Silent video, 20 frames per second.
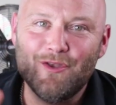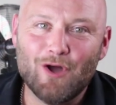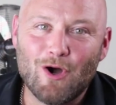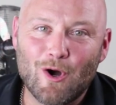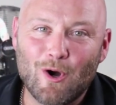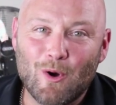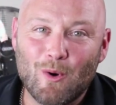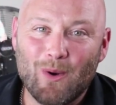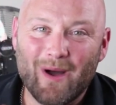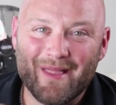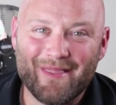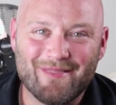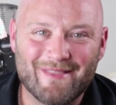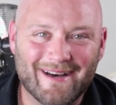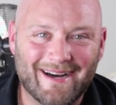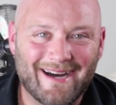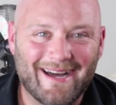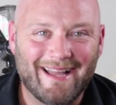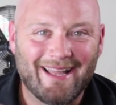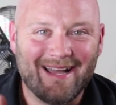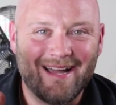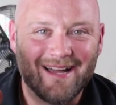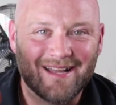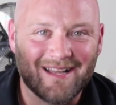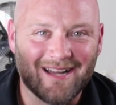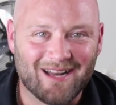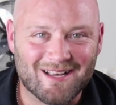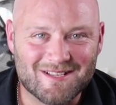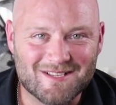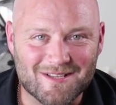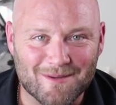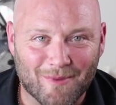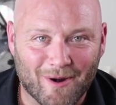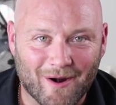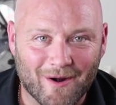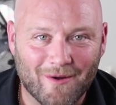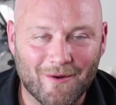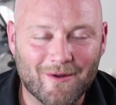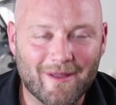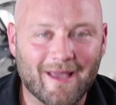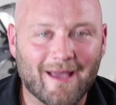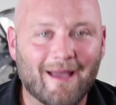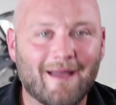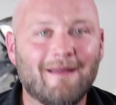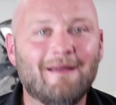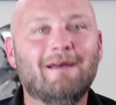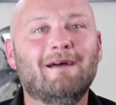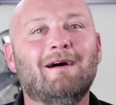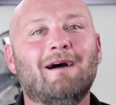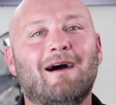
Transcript: know thy customer, okay?